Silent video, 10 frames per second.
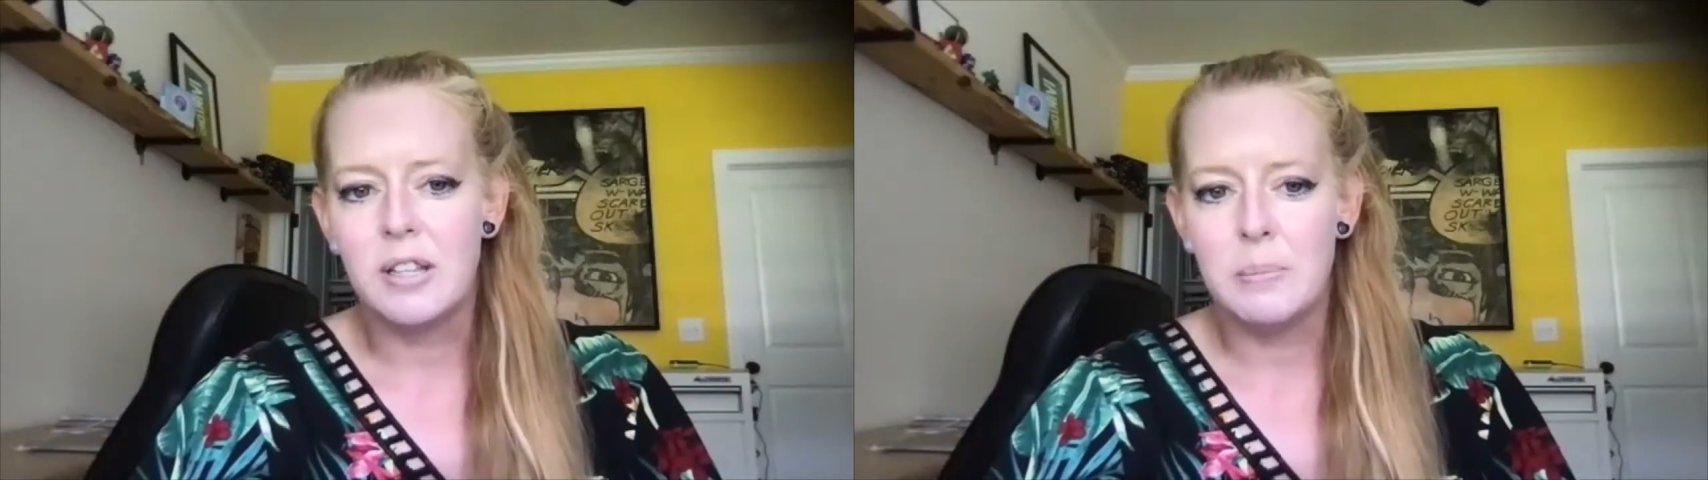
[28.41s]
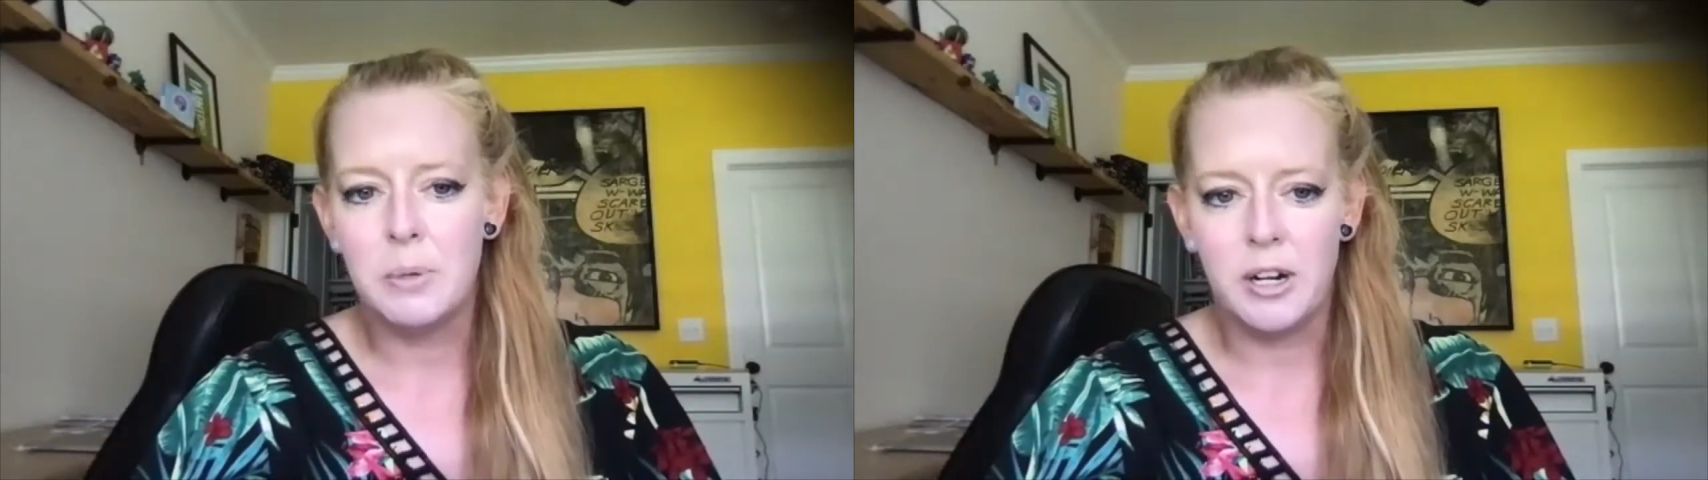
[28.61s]

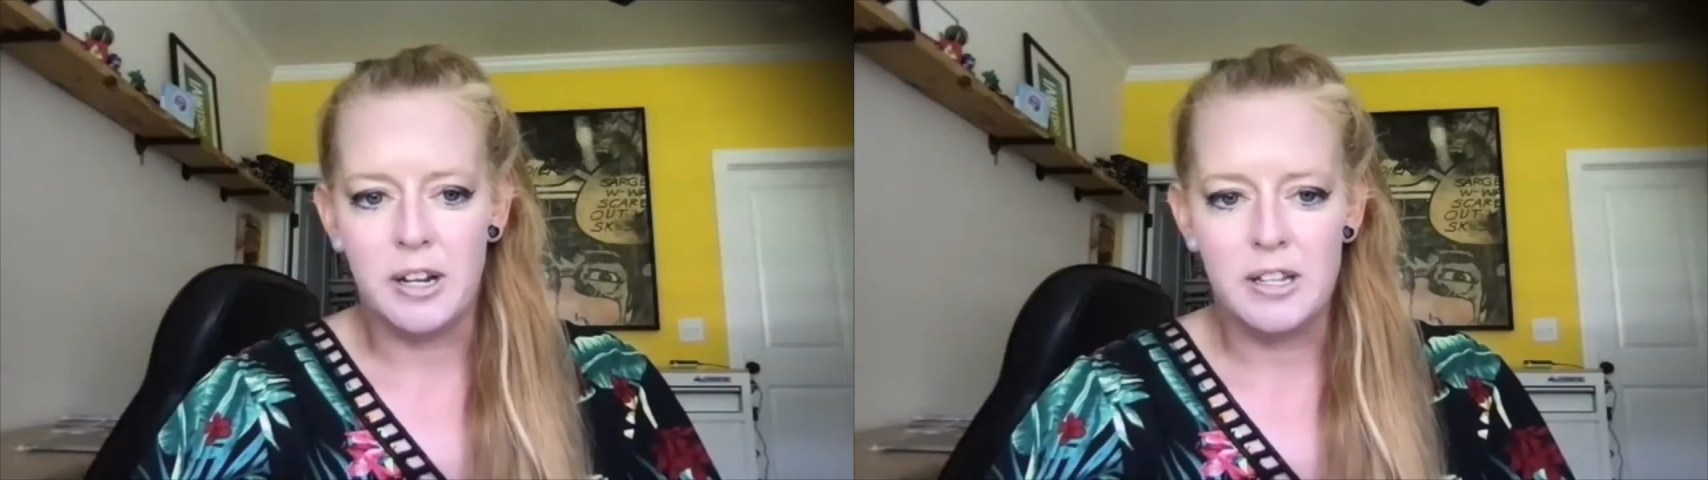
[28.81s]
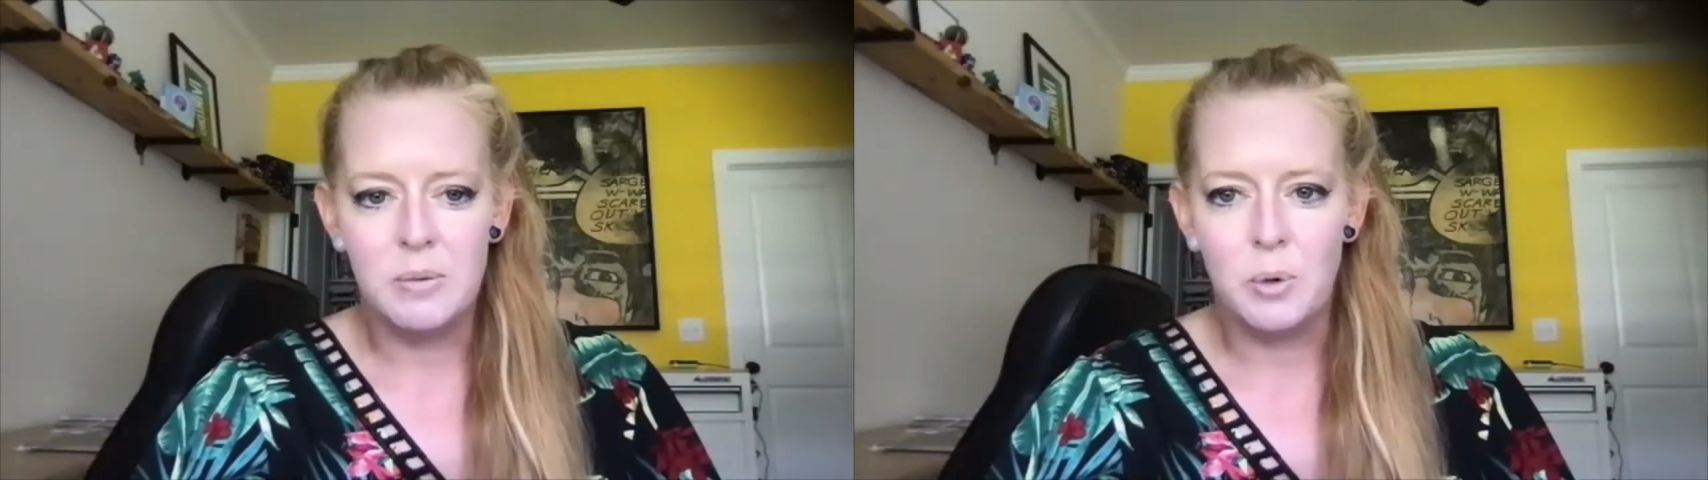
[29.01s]

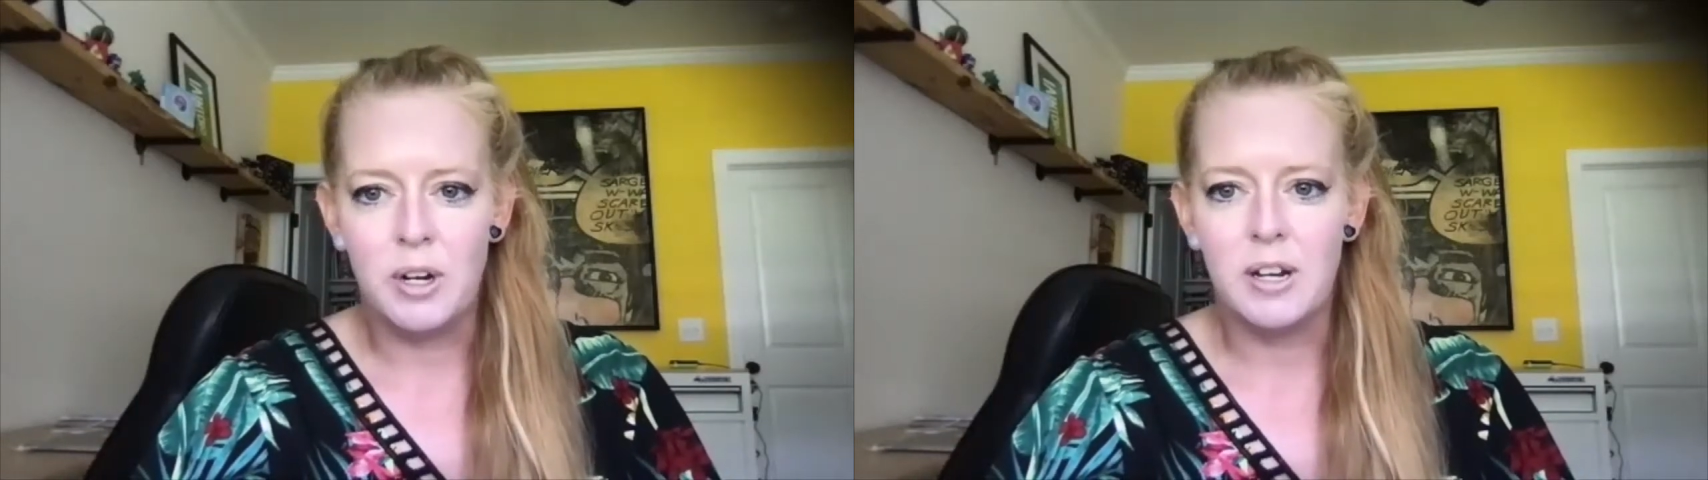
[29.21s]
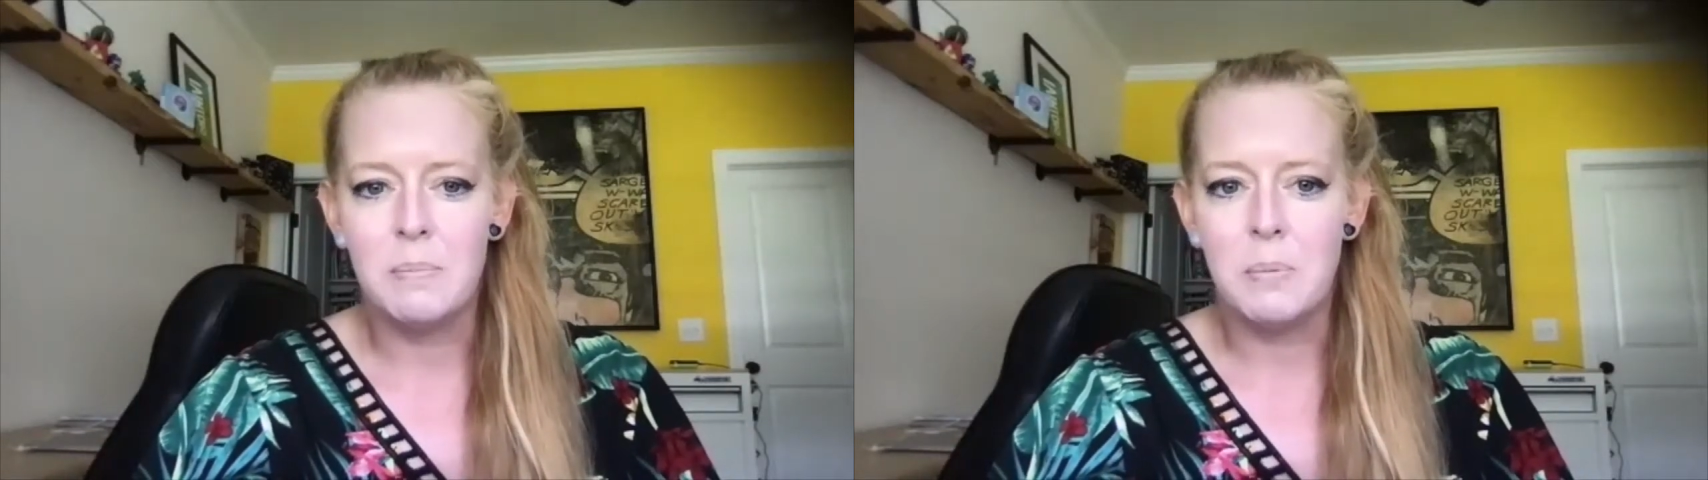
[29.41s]
librarian
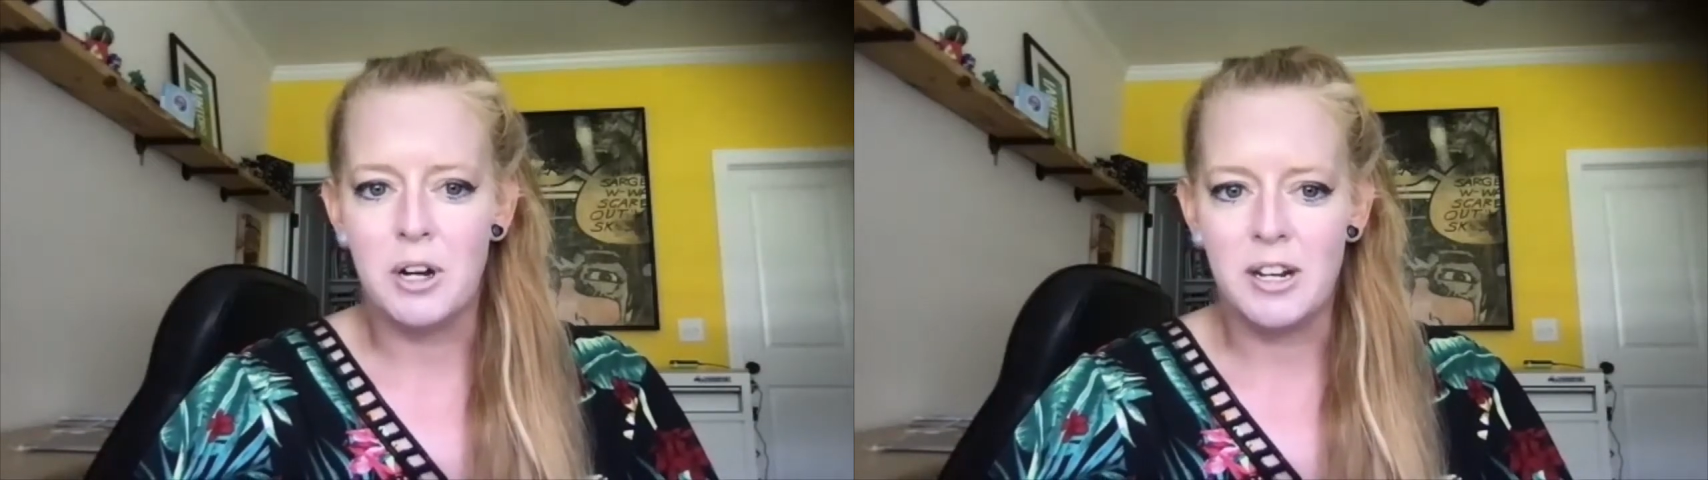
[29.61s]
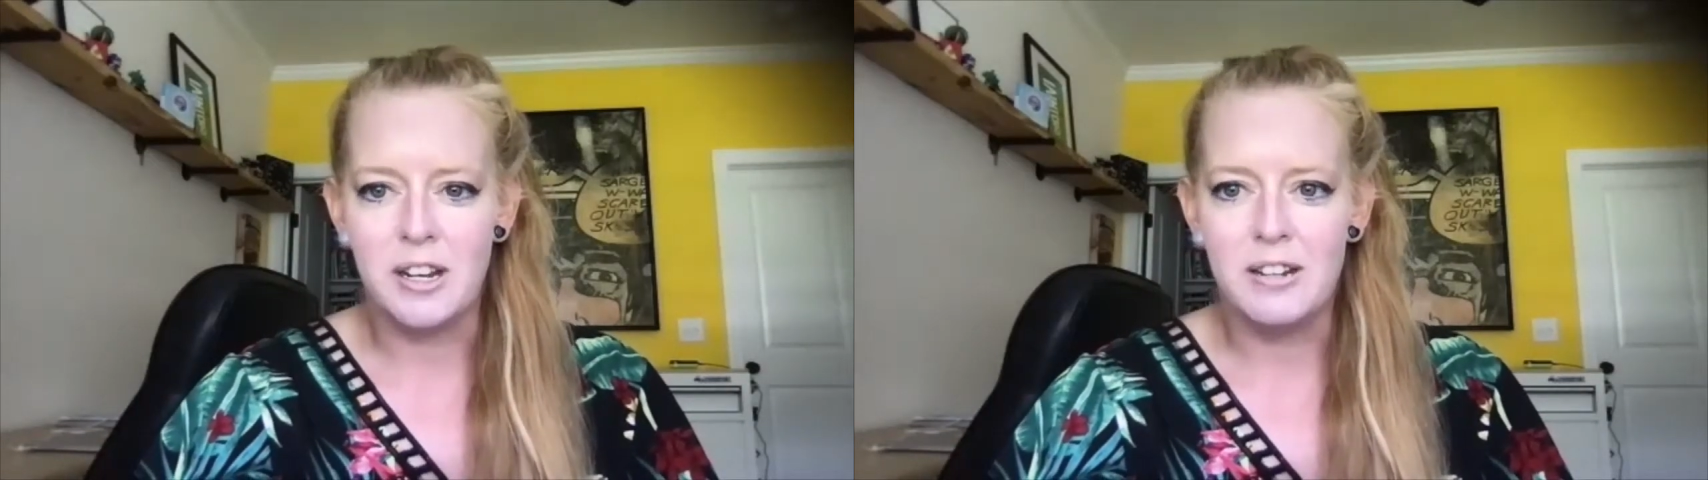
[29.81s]
working in
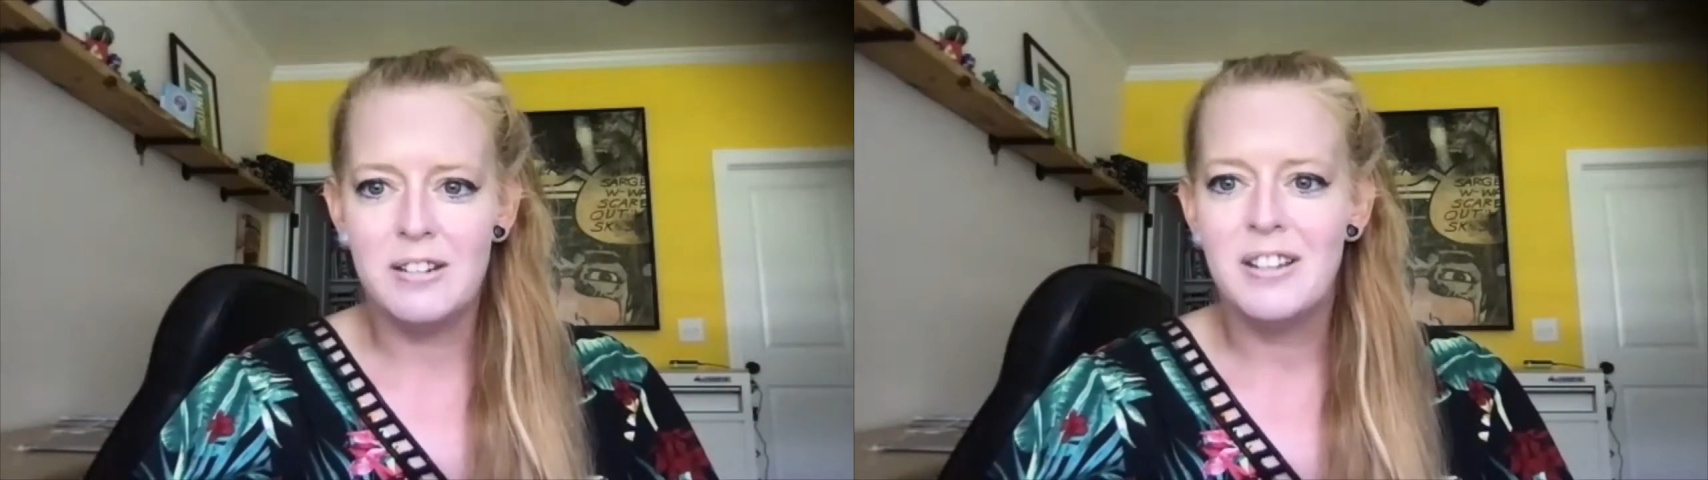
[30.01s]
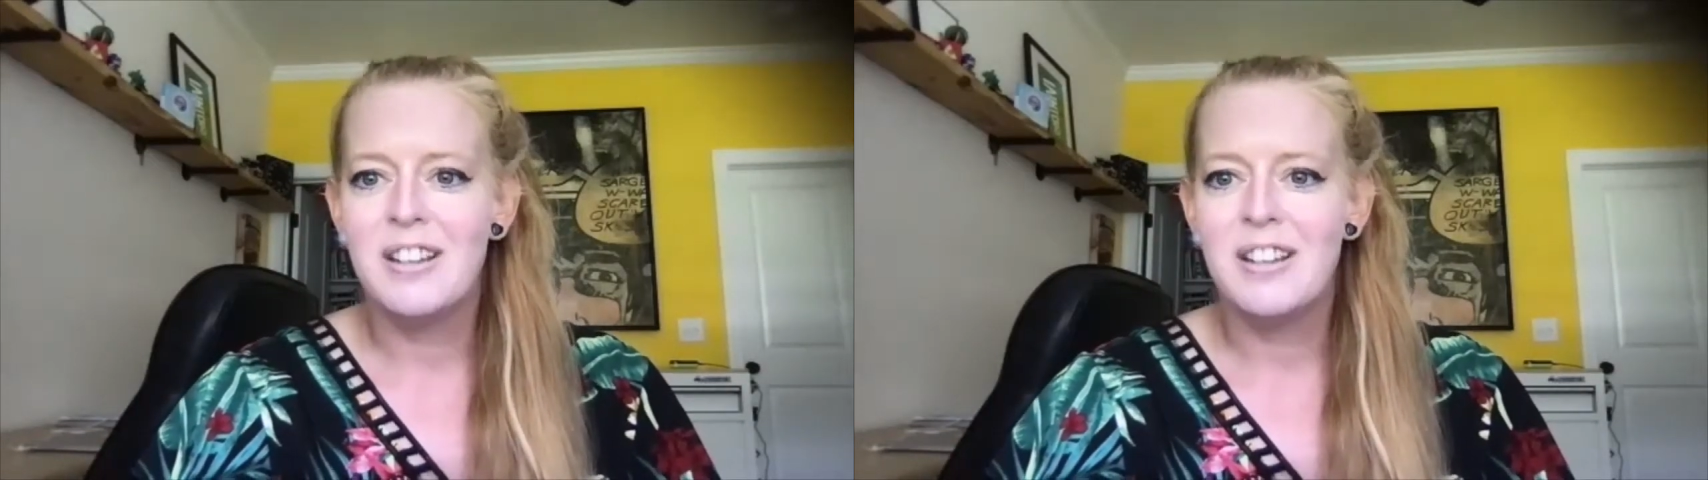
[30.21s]
marketing.